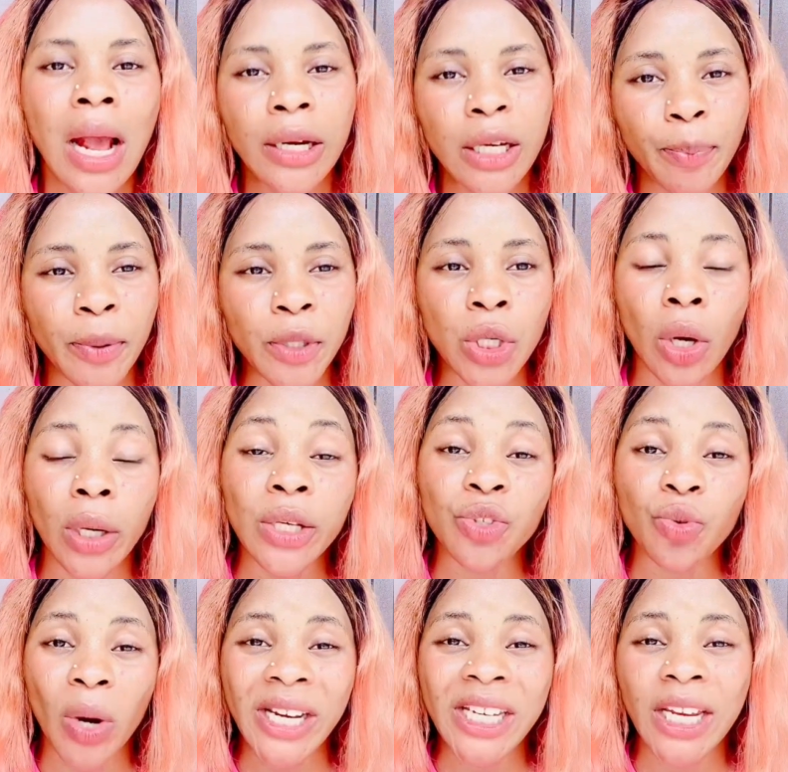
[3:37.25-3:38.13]
The picture
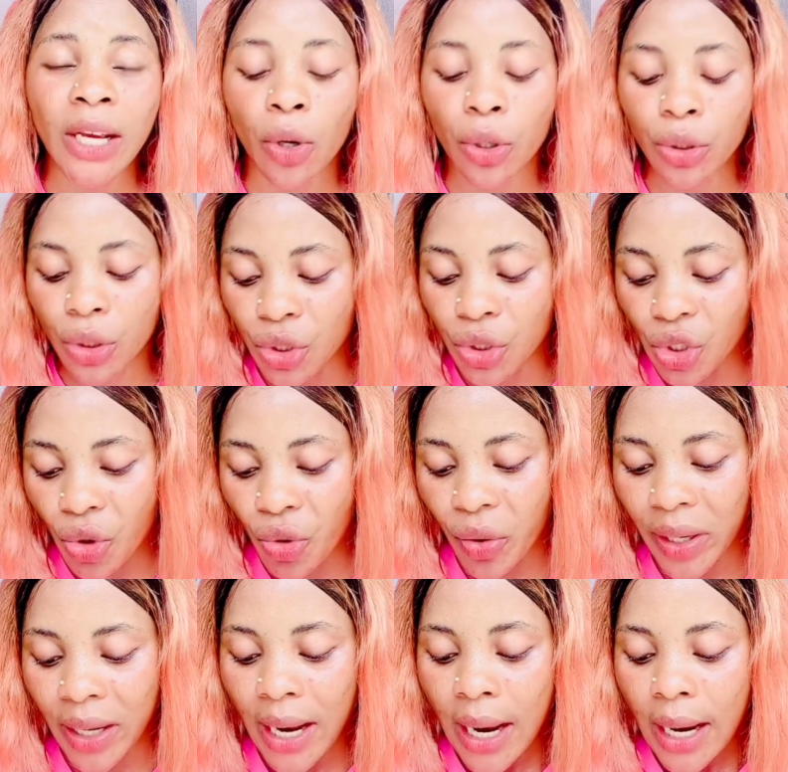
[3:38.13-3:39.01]
is right there on the
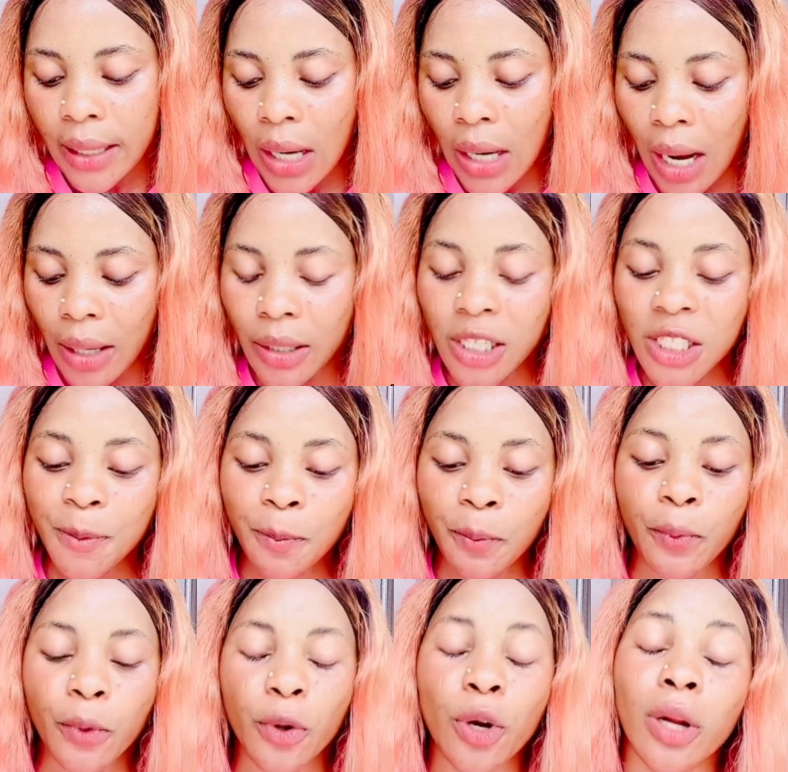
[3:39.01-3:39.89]
screen. Now this
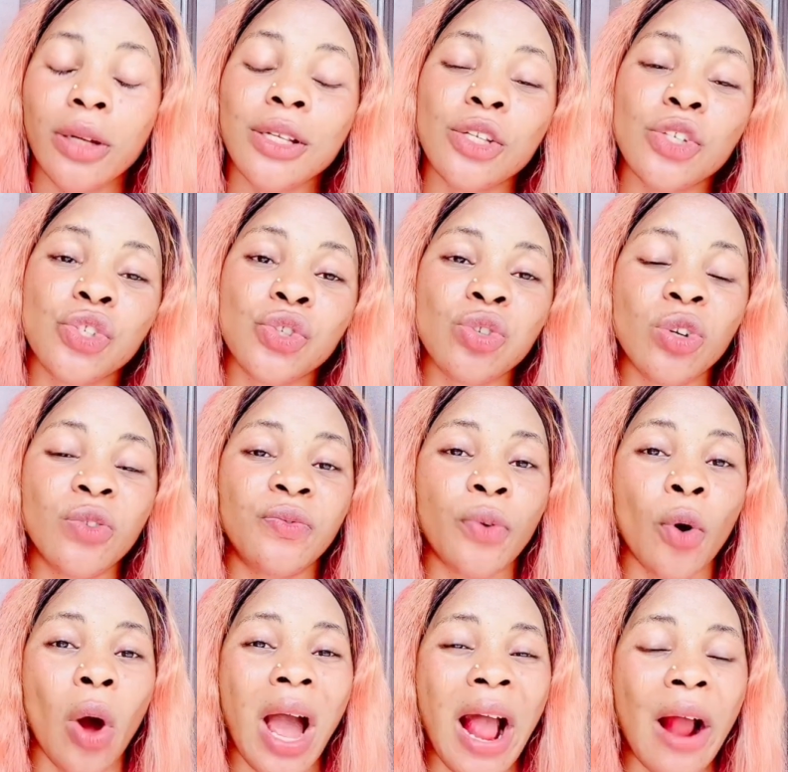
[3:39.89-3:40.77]
product is sold
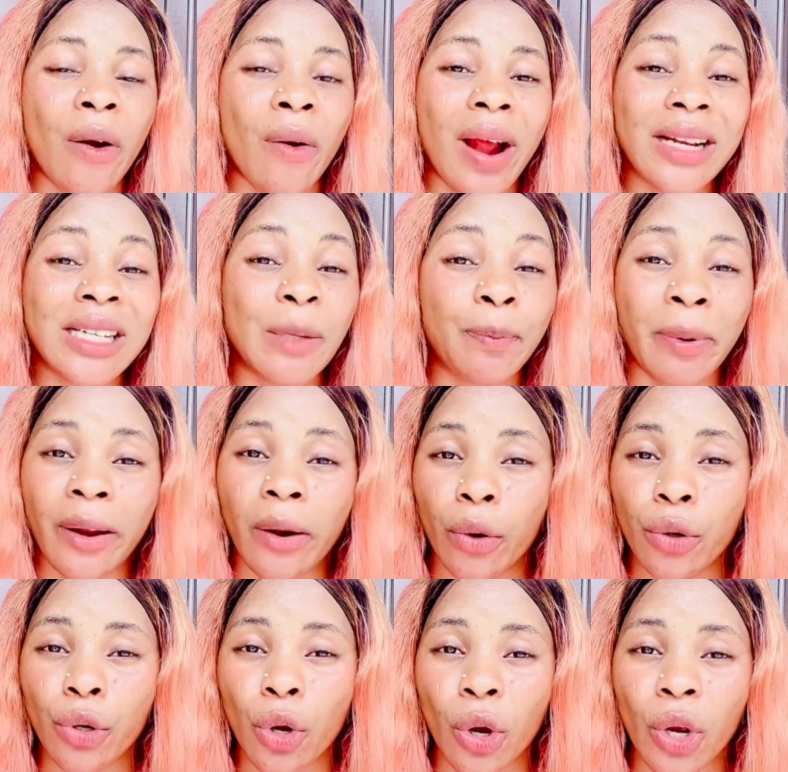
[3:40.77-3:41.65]
for around,
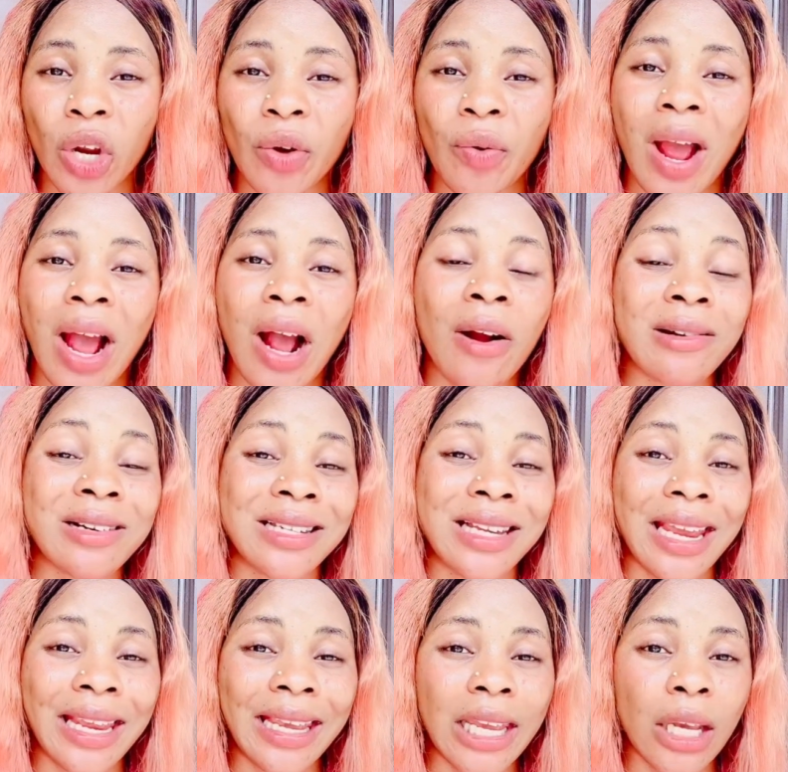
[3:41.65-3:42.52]
depending on your area,
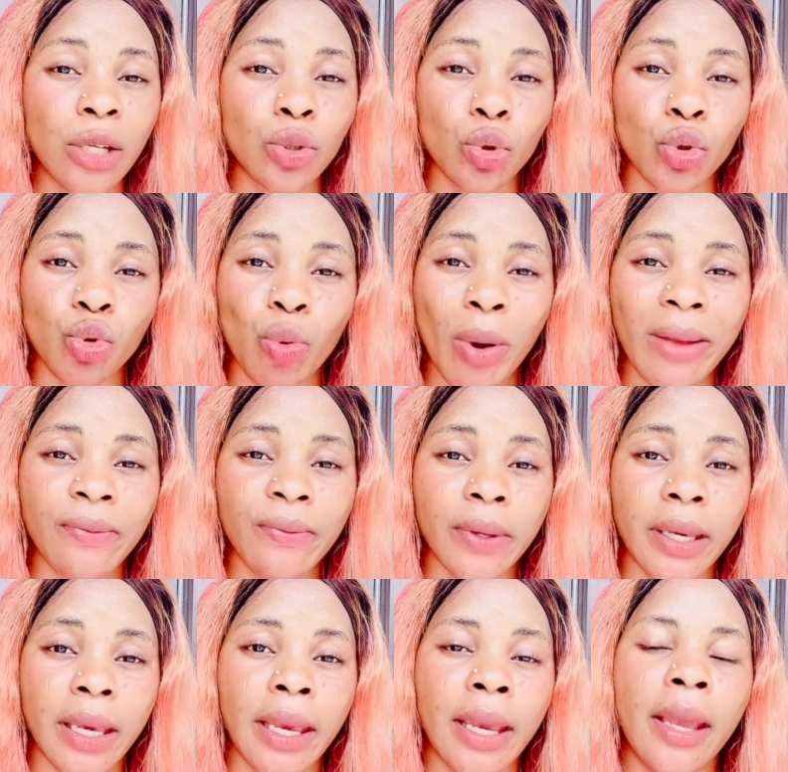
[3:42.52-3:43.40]
10k to
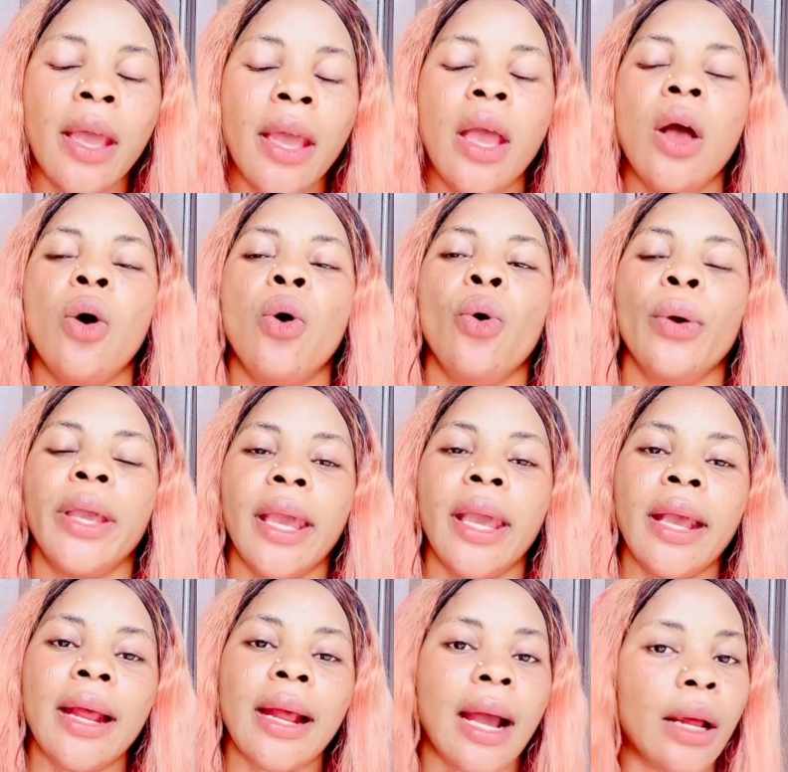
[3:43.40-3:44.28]
12k, okay?